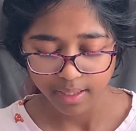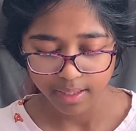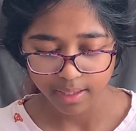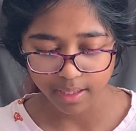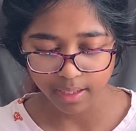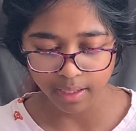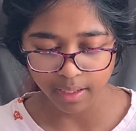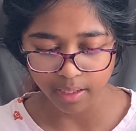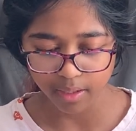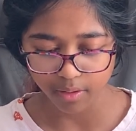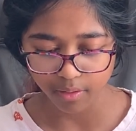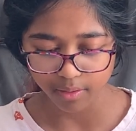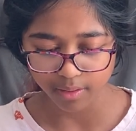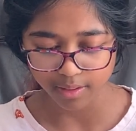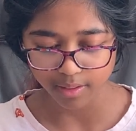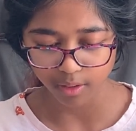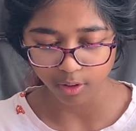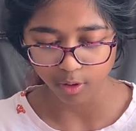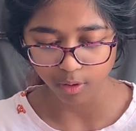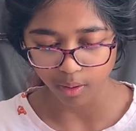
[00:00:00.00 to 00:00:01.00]
Then he
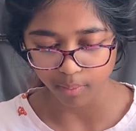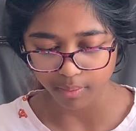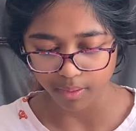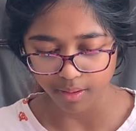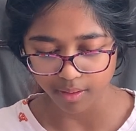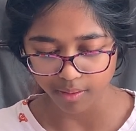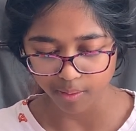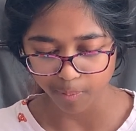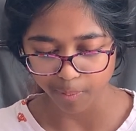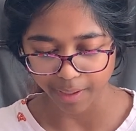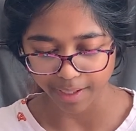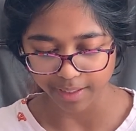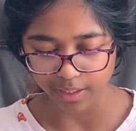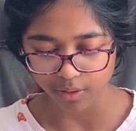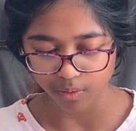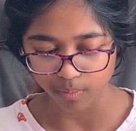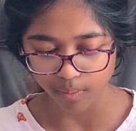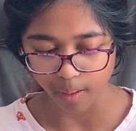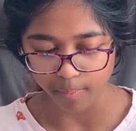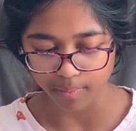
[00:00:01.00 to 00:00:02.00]
noticed a grubby little
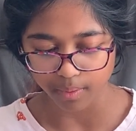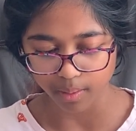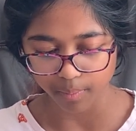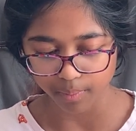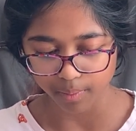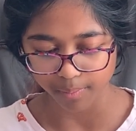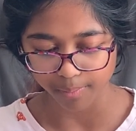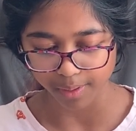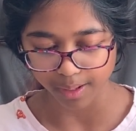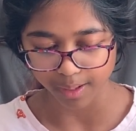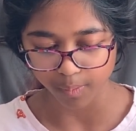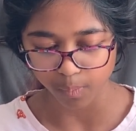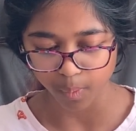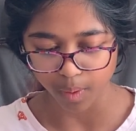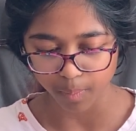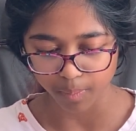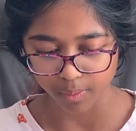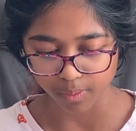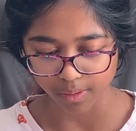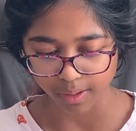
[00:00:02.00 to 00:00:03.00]
package wrapped up in brown
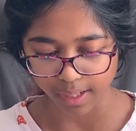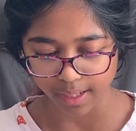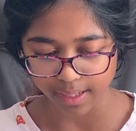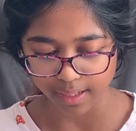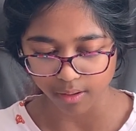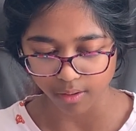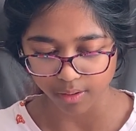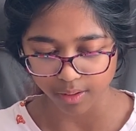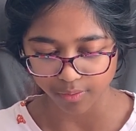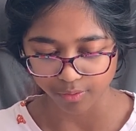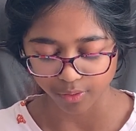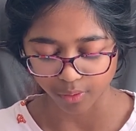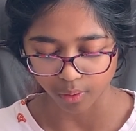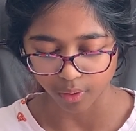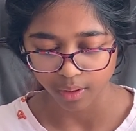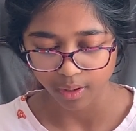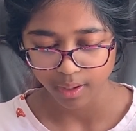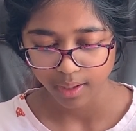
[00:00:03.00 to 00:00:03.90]
paper lying on the floor.